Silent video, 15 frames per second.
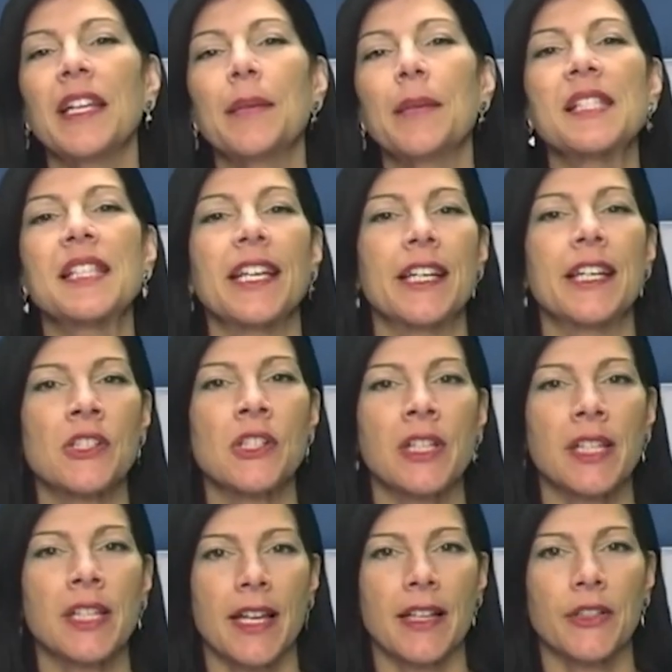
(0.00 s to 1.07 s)
name is
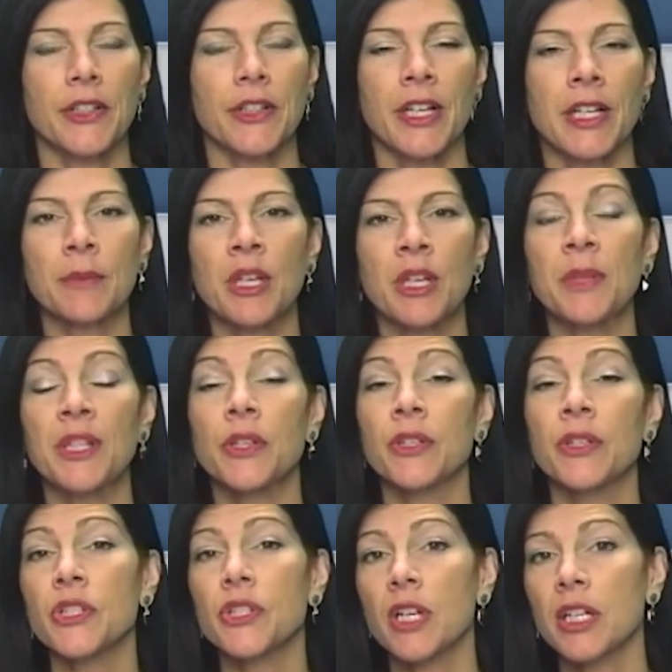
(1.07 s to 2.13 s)
Angela Kegler, and I'm going to be your
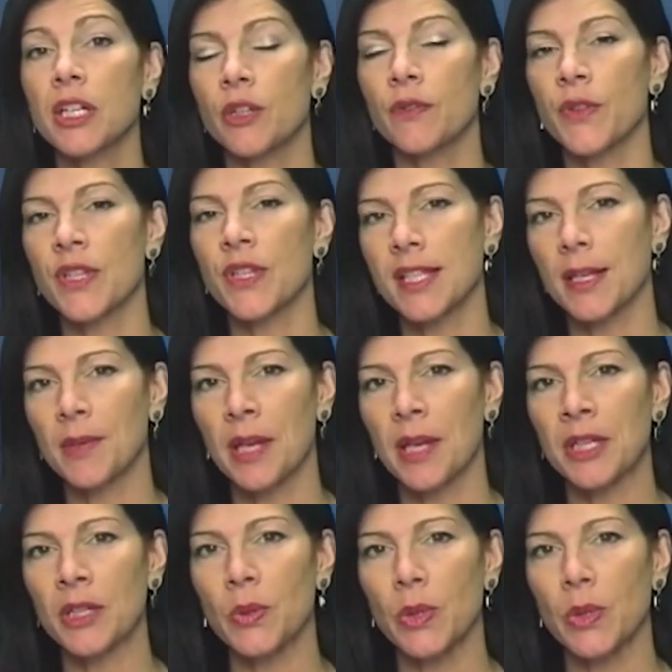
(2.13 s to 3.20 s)
instructor for this
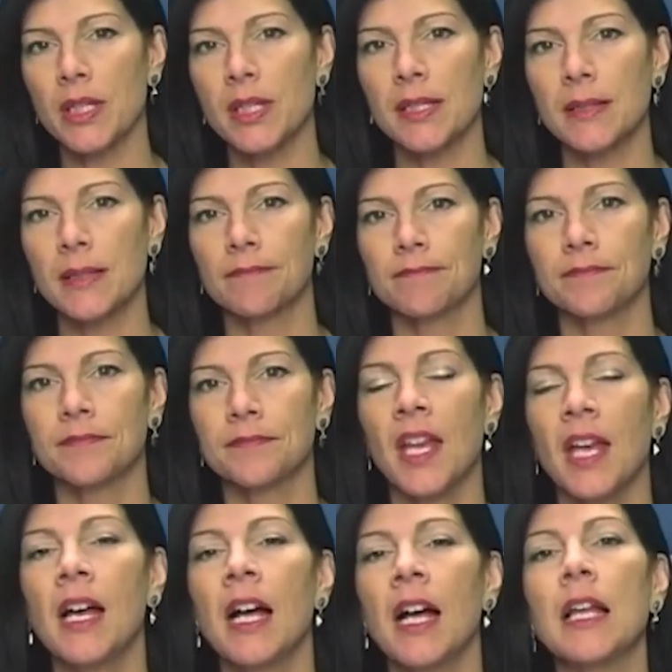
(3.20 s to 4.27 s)
upcoming course.
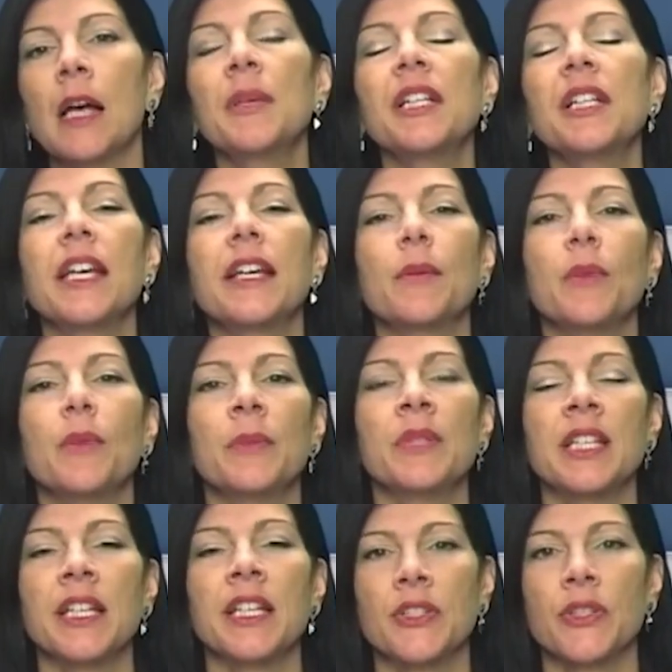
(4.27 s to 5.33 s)
Allow me to take a
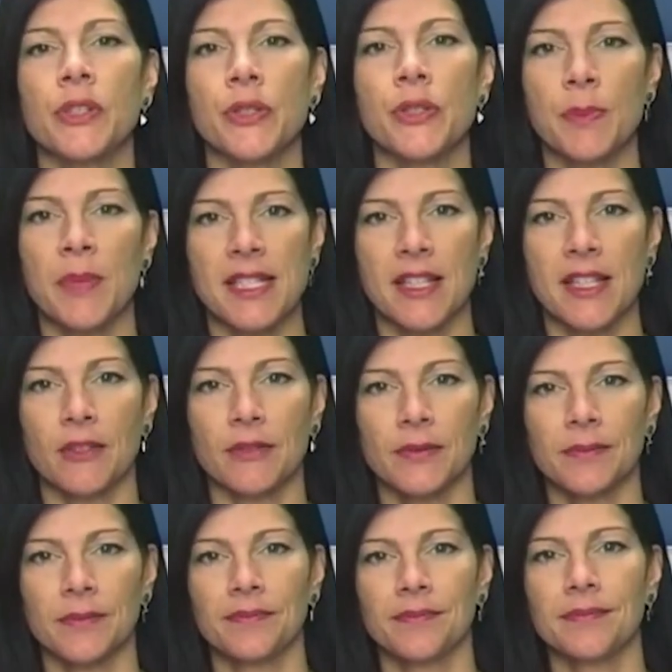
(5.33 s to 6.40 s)
moment to introduce myself.
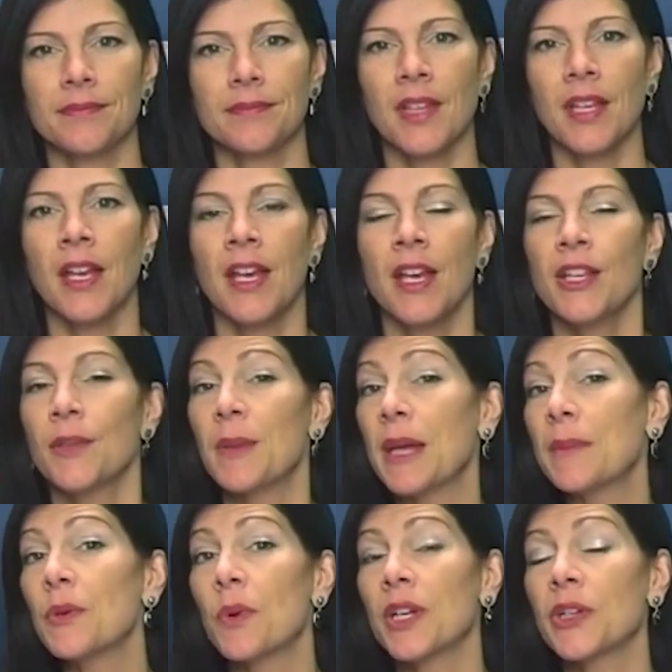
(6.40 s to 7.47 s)
You
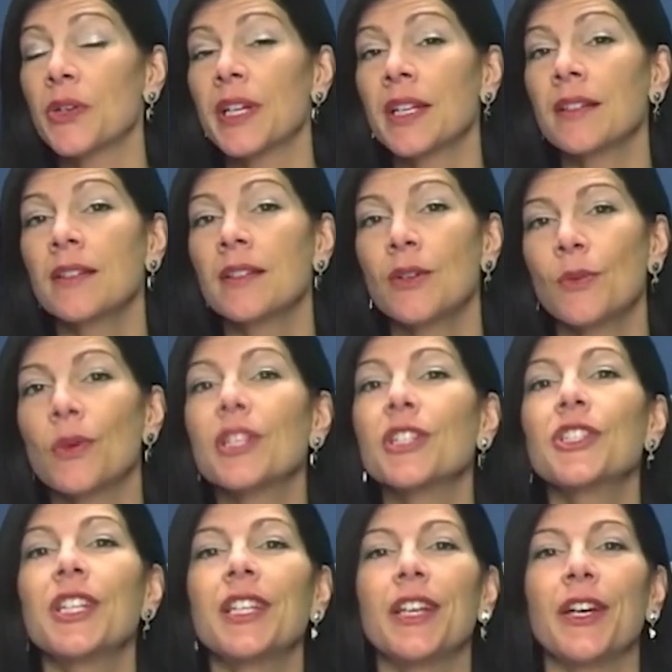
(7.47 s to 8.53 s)
may be wondering, what
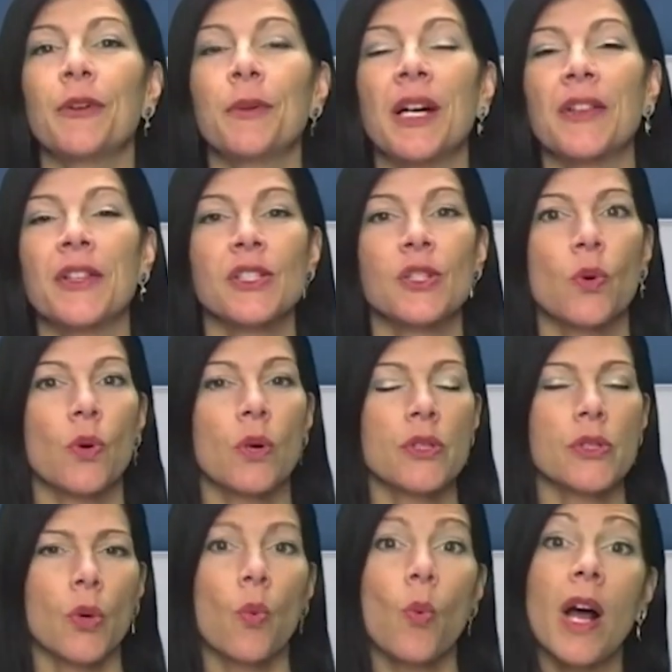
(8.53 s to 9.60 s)
does she know about this
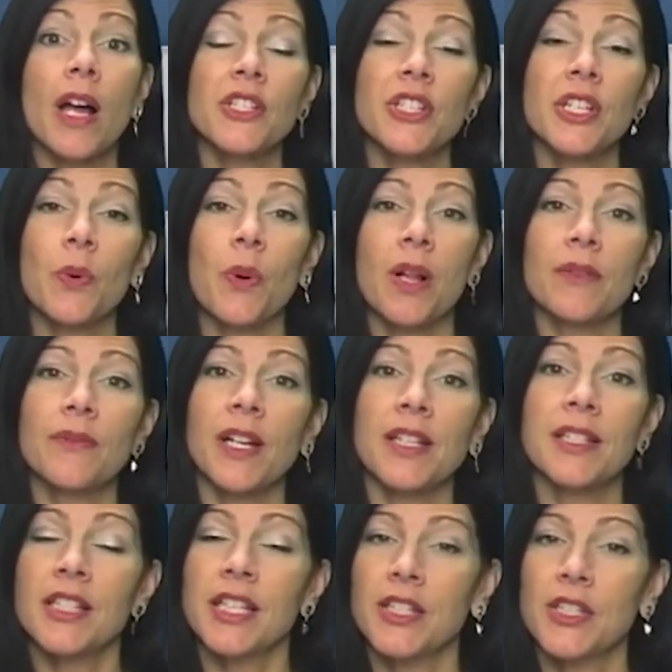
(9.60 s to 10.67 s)
course, or why is she qualified
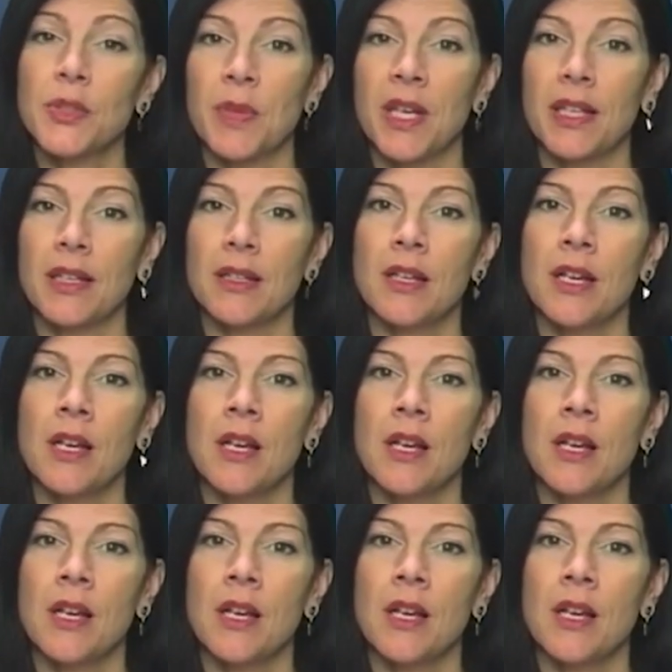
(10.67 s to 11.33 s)
to teach me?